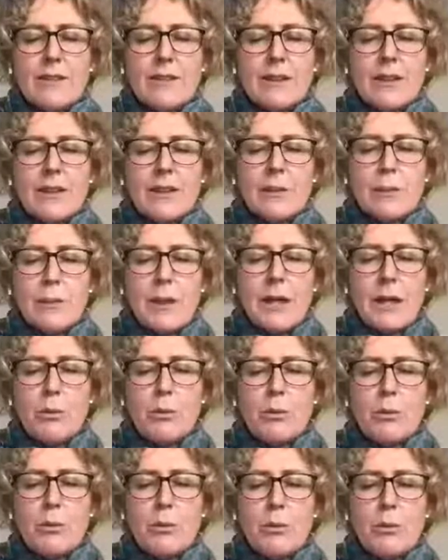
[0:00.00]
these
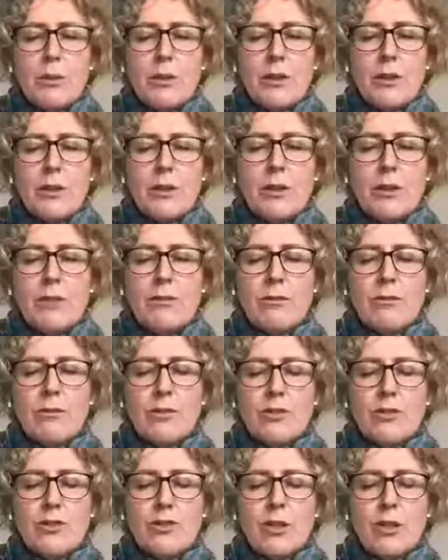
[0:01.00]
people that you have
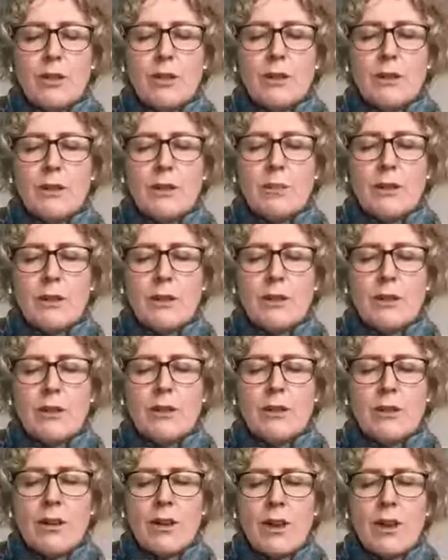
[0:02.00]
struggling with in
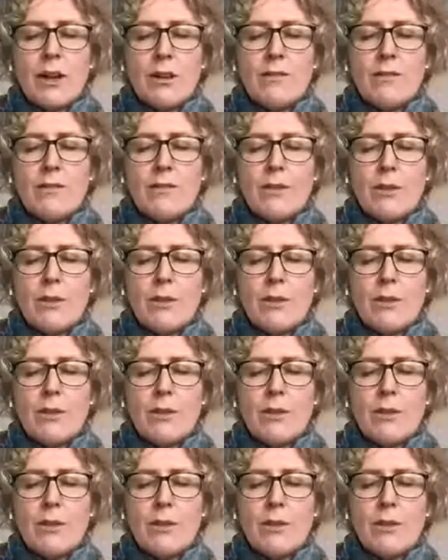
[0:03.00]
your life